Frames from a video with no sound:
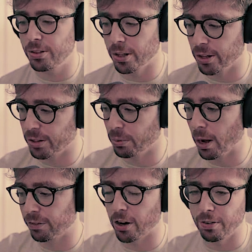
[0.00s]
the
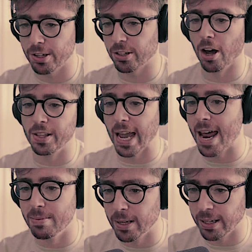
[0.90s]
welfarists are the
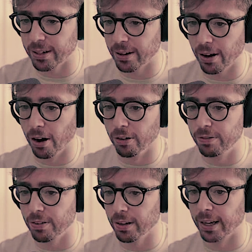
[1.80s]
enemy
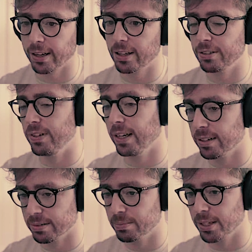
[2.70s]
of like the
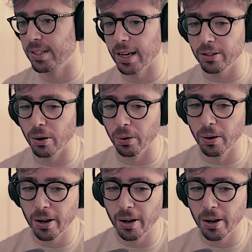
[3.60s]
veganism as the end goal.